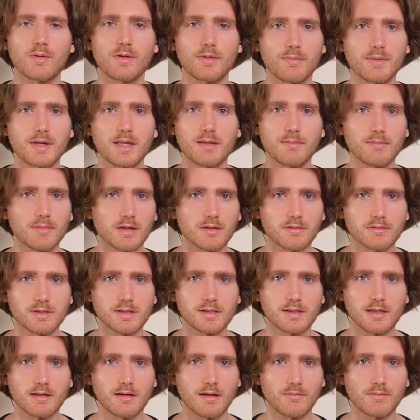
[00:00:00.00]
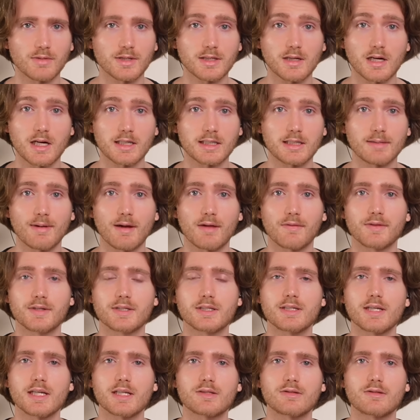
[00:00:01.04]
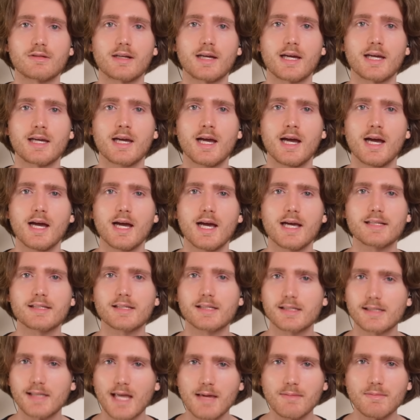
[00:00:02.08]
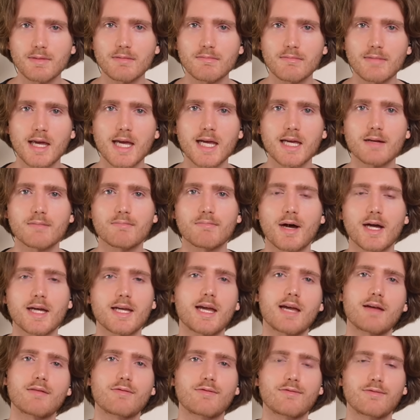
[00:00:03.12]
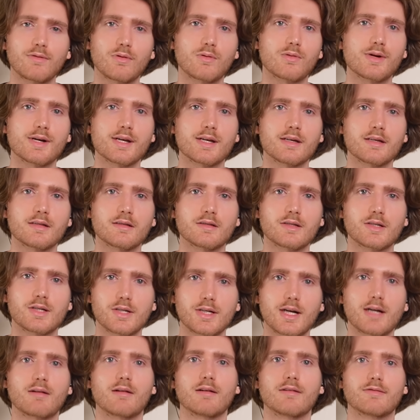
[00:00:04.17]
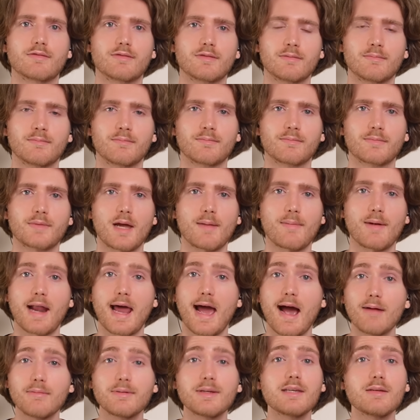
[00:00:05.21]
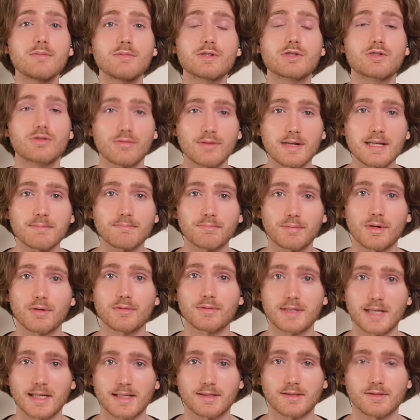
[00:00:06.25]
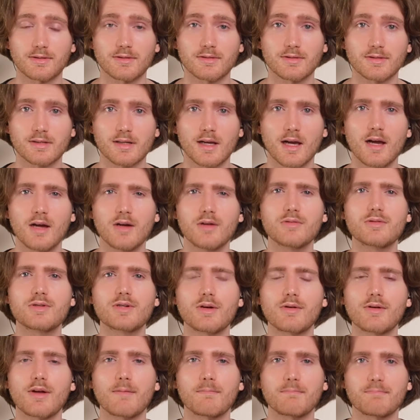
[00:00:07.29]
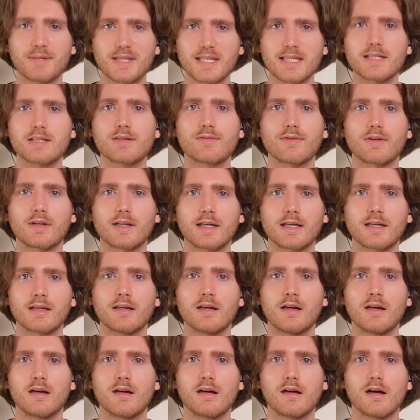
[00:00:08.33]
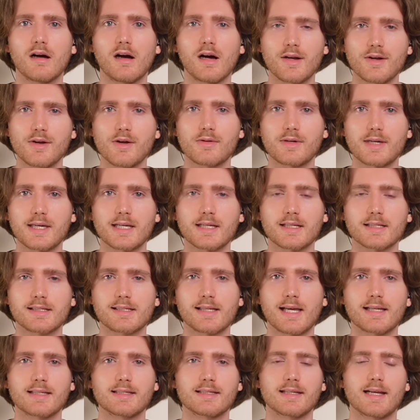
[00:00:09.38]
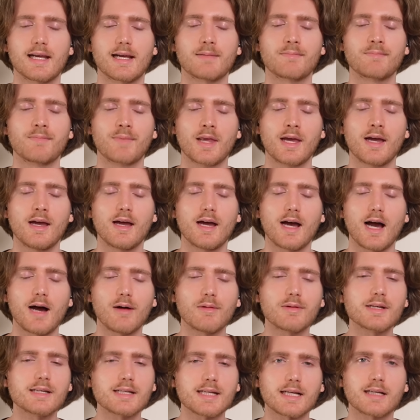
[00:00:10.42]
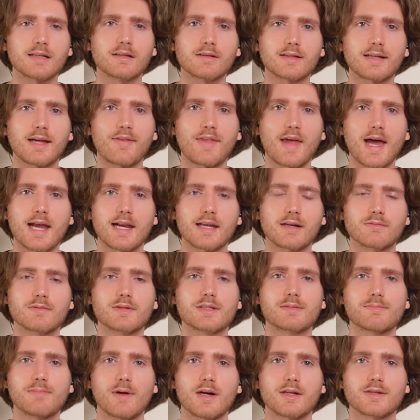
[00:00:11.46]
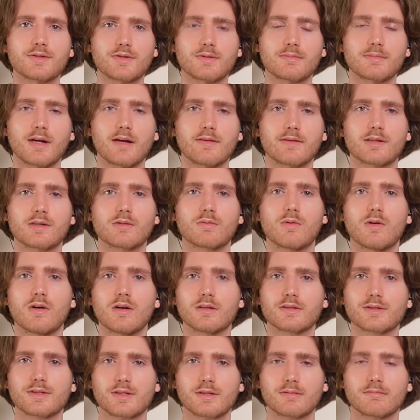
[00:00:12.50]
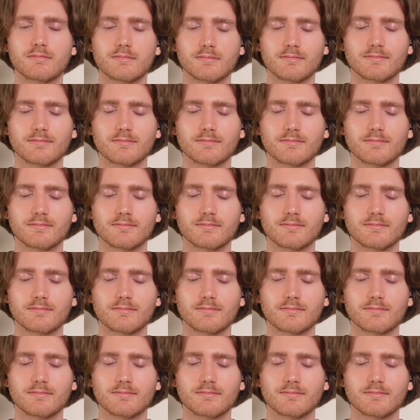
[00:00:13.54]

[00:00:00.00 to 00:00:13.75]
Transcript: with me the most, and we talked about this yesterday, is a statement made by a Florida sheriff about how he would treat protesters who showed up peacefully on No King's Day today. I want to take a look at that in a response from Governor Walz.